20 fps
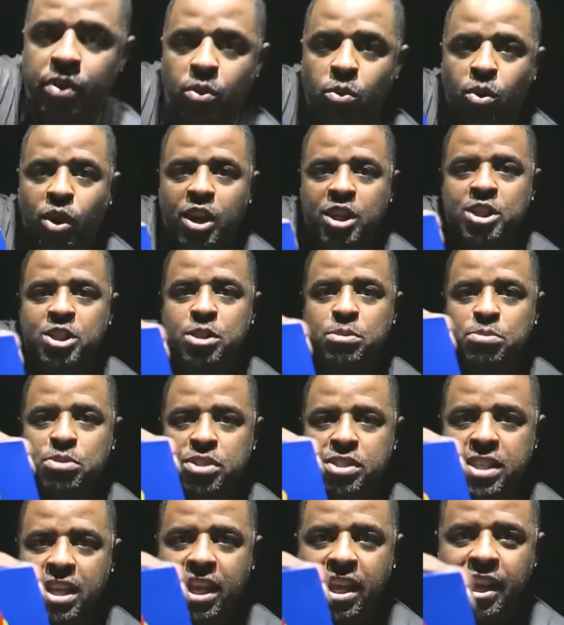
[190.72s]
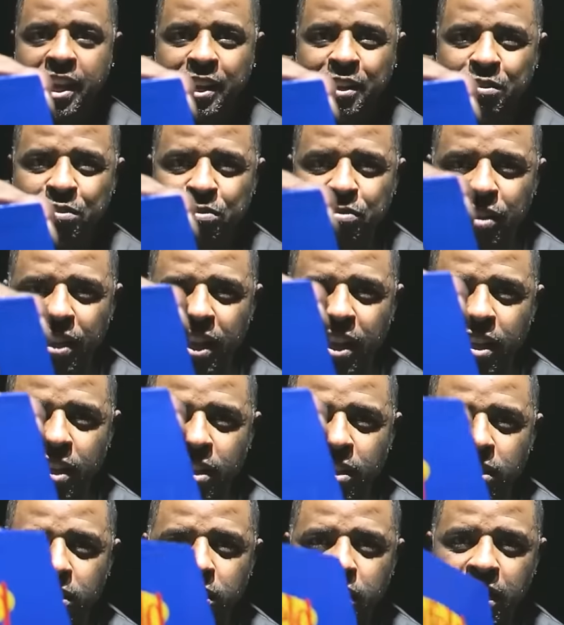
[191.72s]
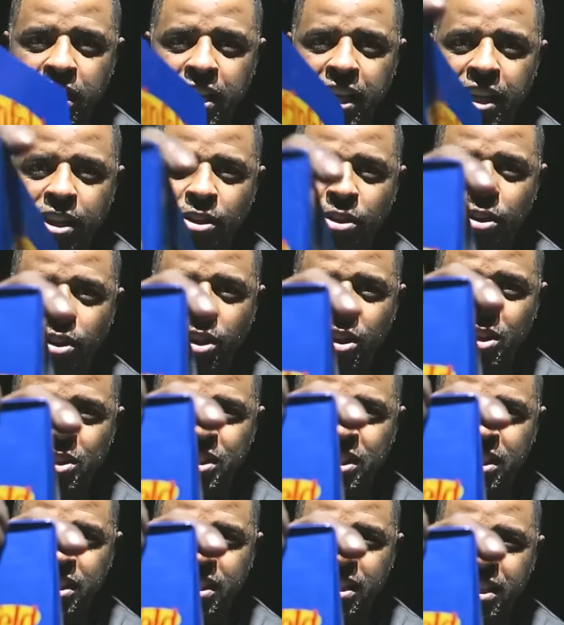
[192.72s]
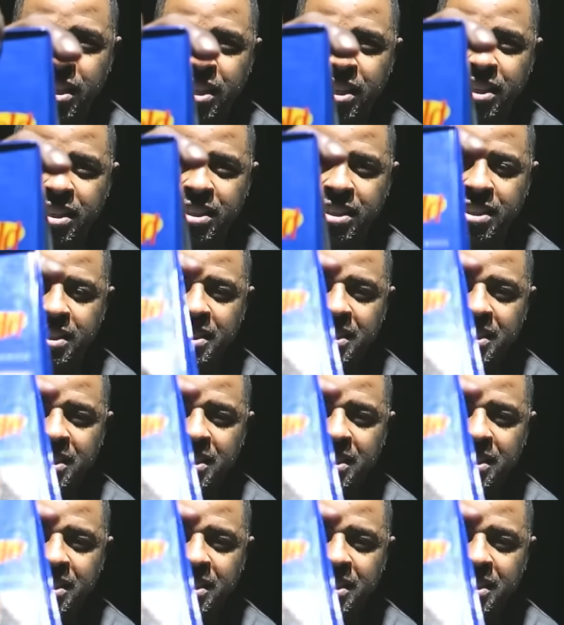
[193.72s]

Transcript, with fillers: watch some Seinfeld. Got all the,